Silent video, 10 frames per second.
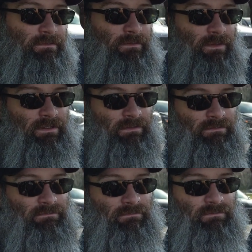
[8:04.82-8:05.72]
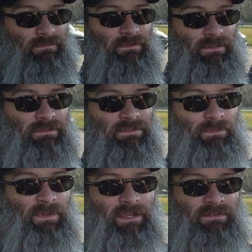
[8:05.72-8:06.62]
well,
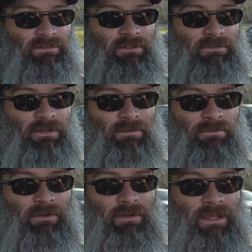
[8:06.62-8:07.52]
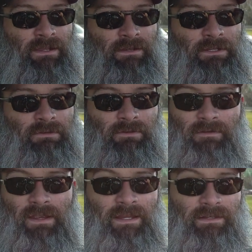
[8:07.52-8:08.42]
just because you don't know how to do it
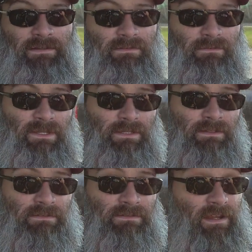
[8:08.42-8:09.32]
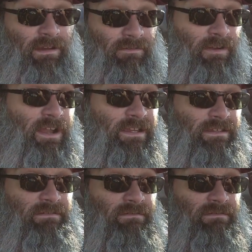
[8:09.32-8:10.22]
right doesn't mean it's not
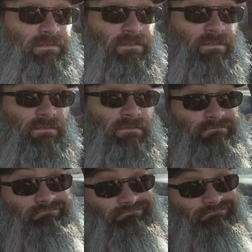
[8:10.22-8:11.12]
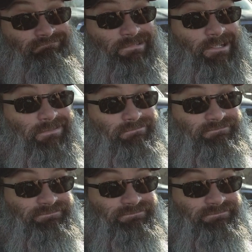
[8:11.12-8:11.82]
right. So